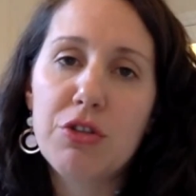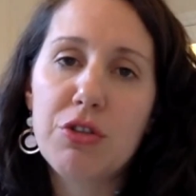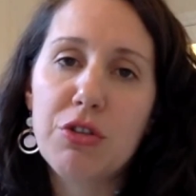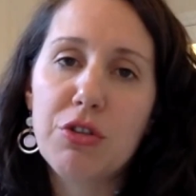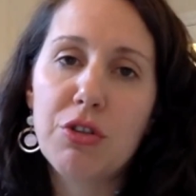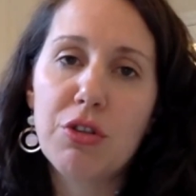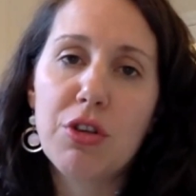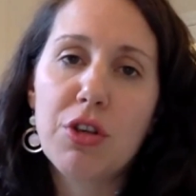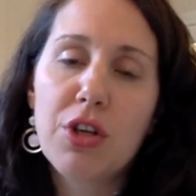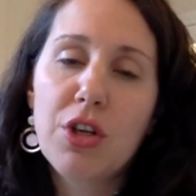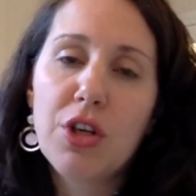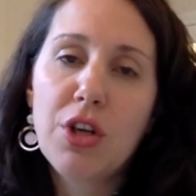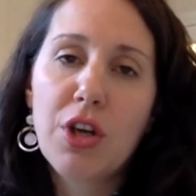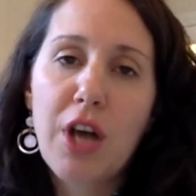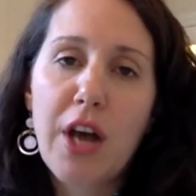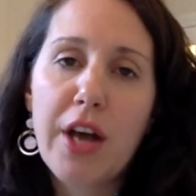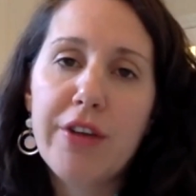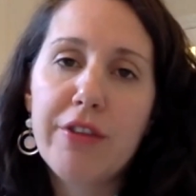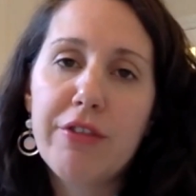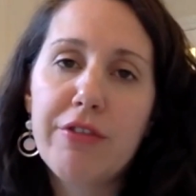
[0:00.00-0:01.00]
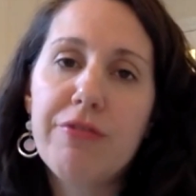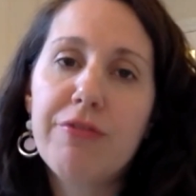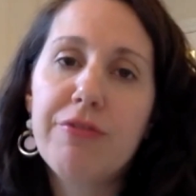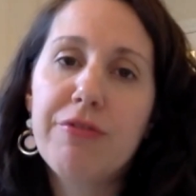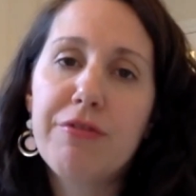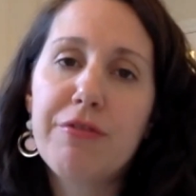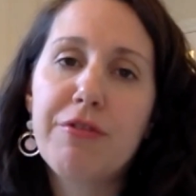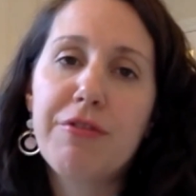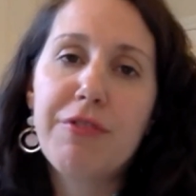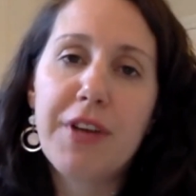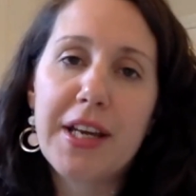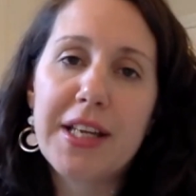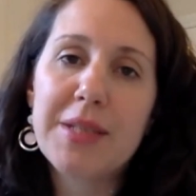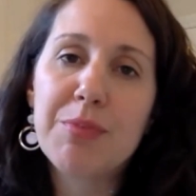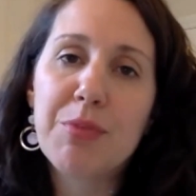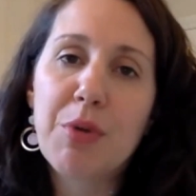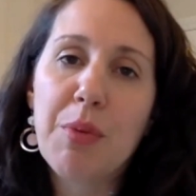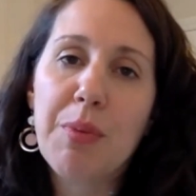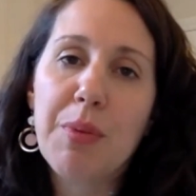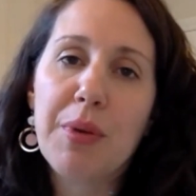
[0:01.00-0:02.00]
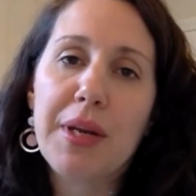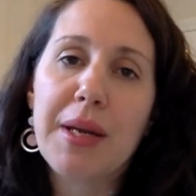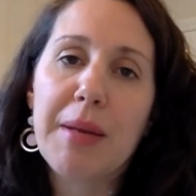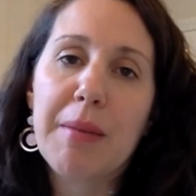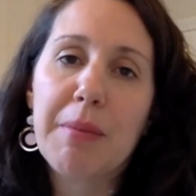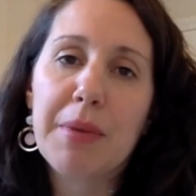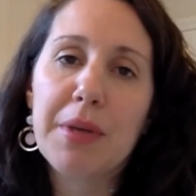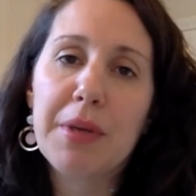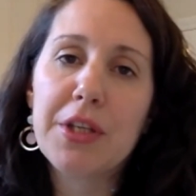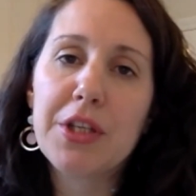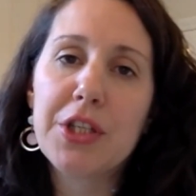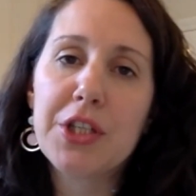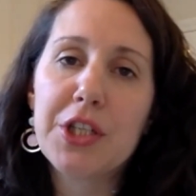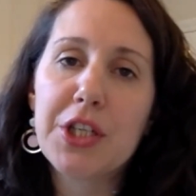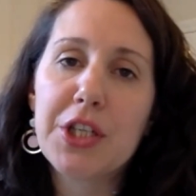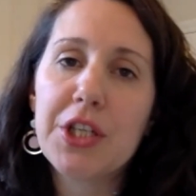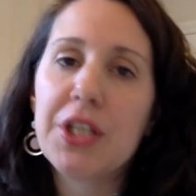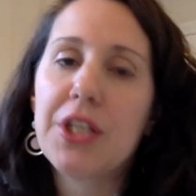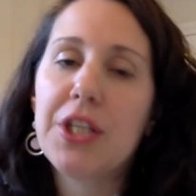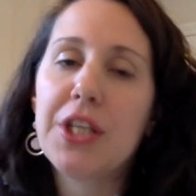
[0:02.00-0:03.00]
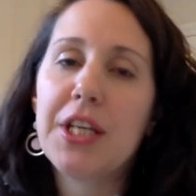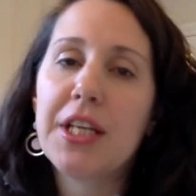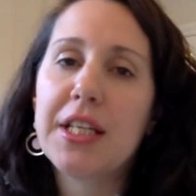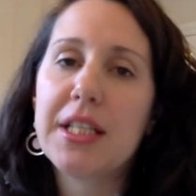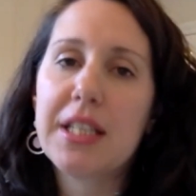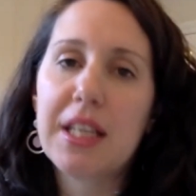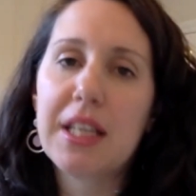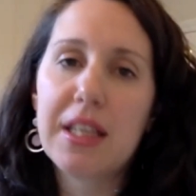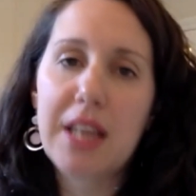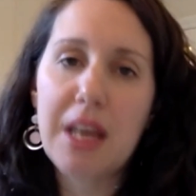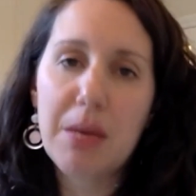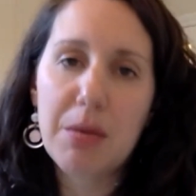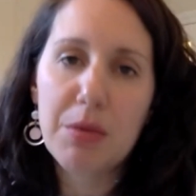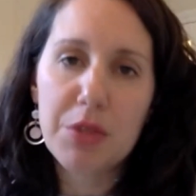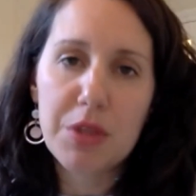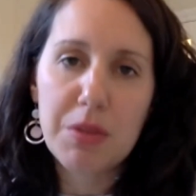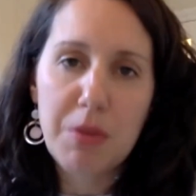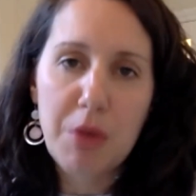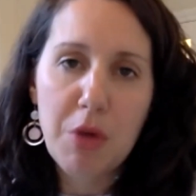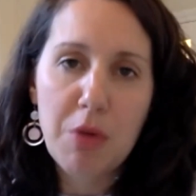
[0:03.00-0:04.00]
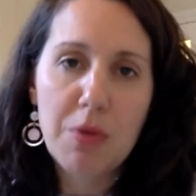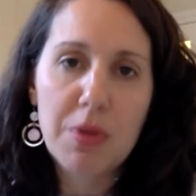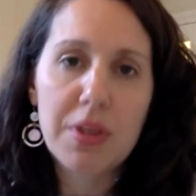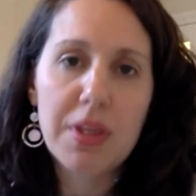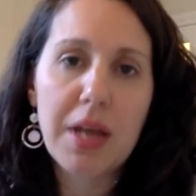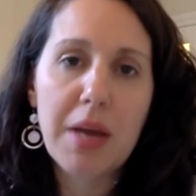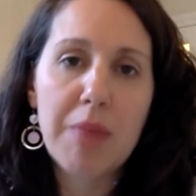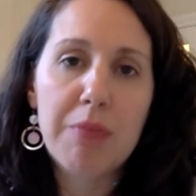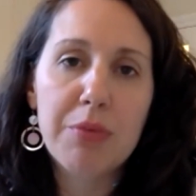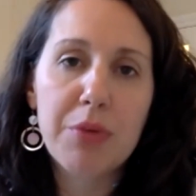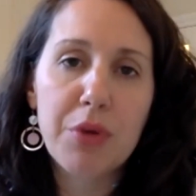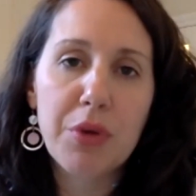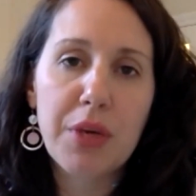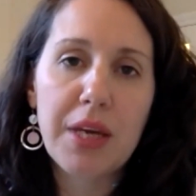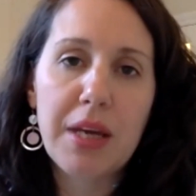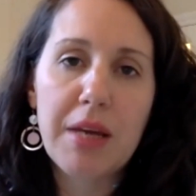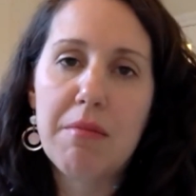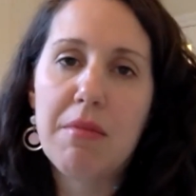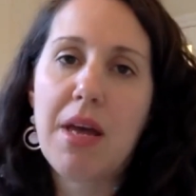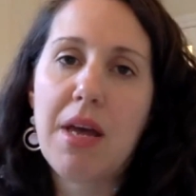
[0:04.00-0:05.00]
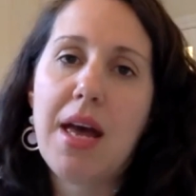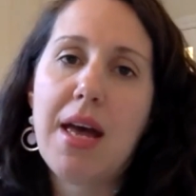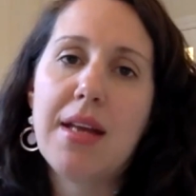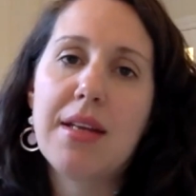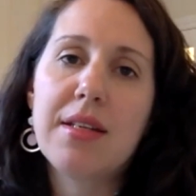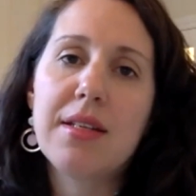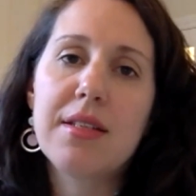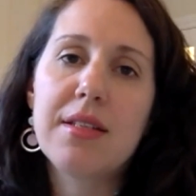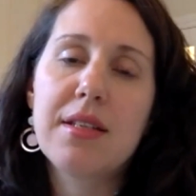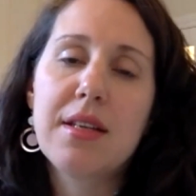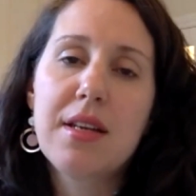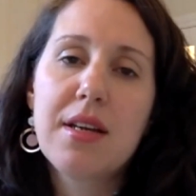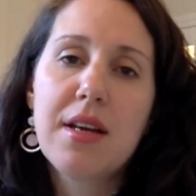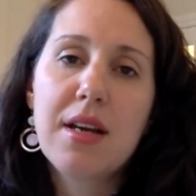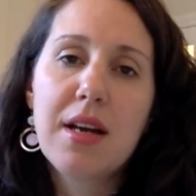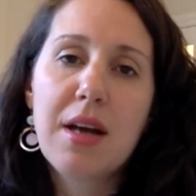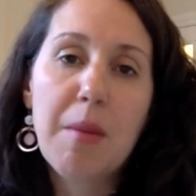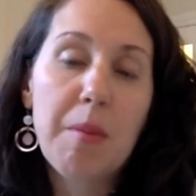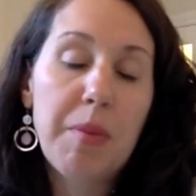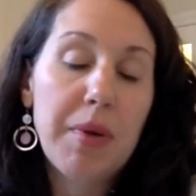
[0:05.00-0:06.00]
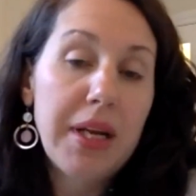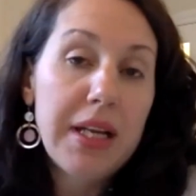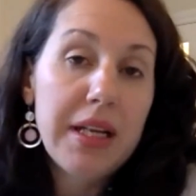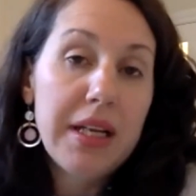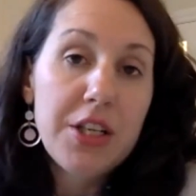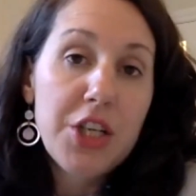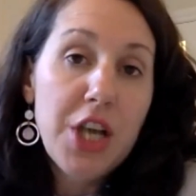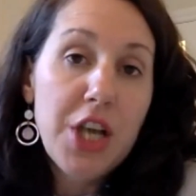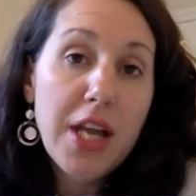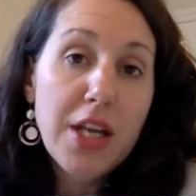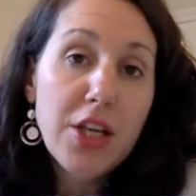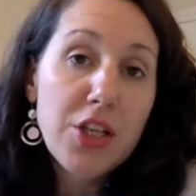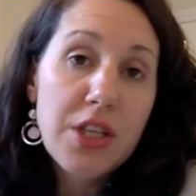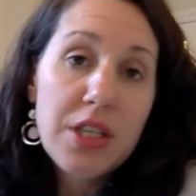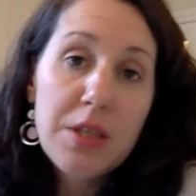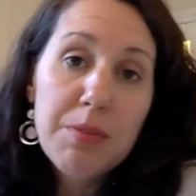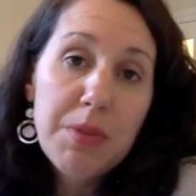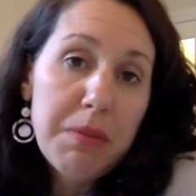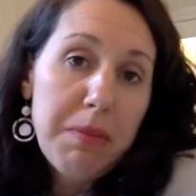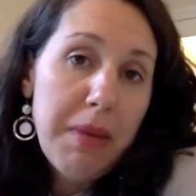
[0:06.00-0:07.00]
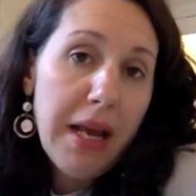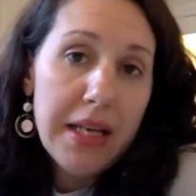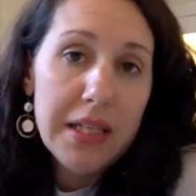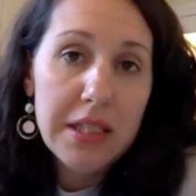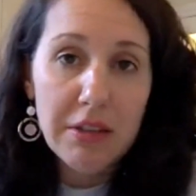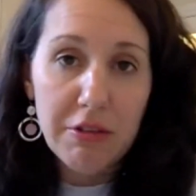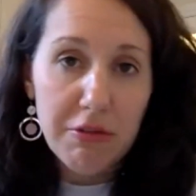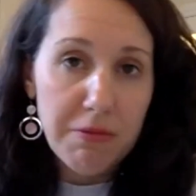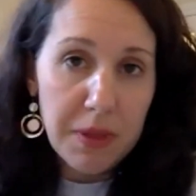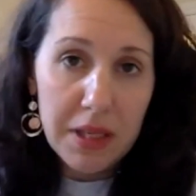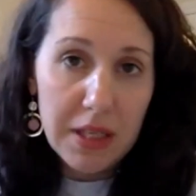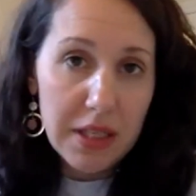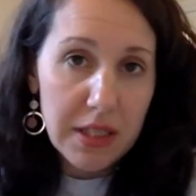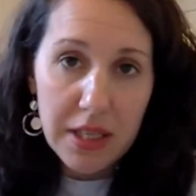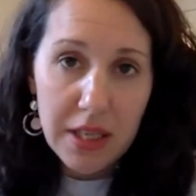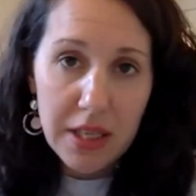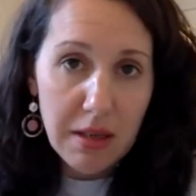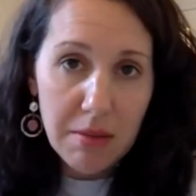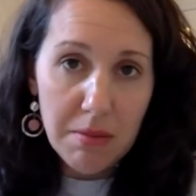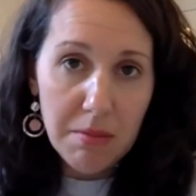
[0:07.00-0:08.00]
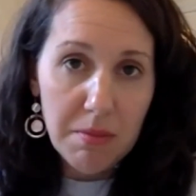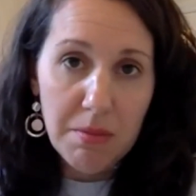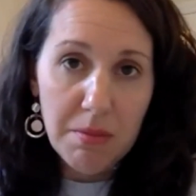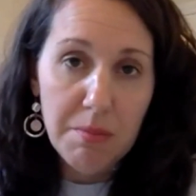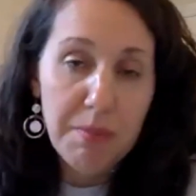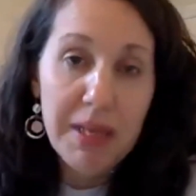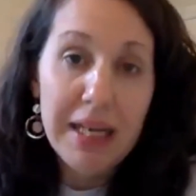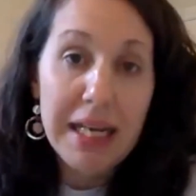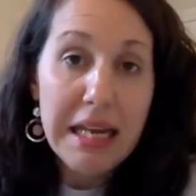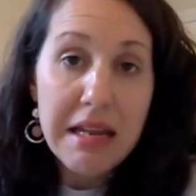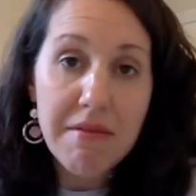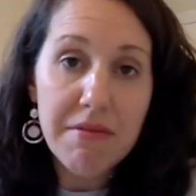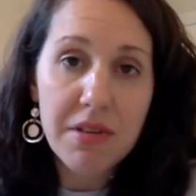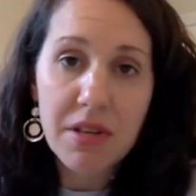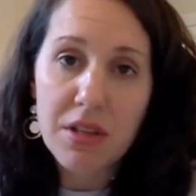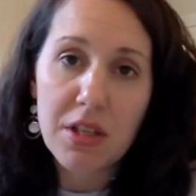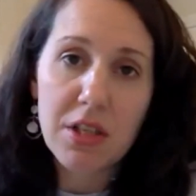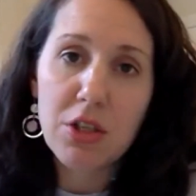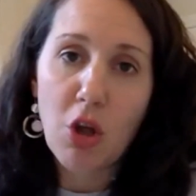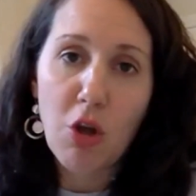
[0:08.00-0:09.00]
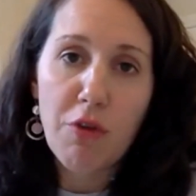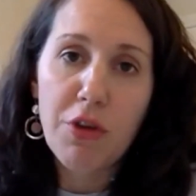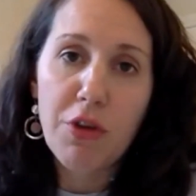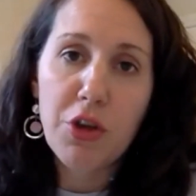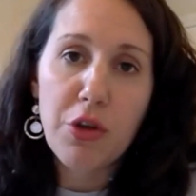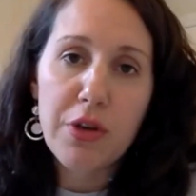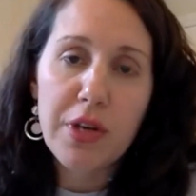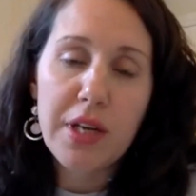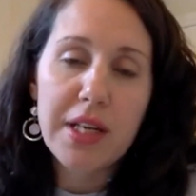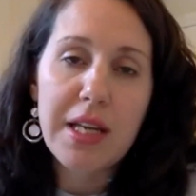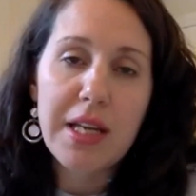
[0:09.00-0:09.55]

to kind of fix properly, but she thinks that that was the moment that broke him and completely changed his perspective, because he believed in the Soviet Union.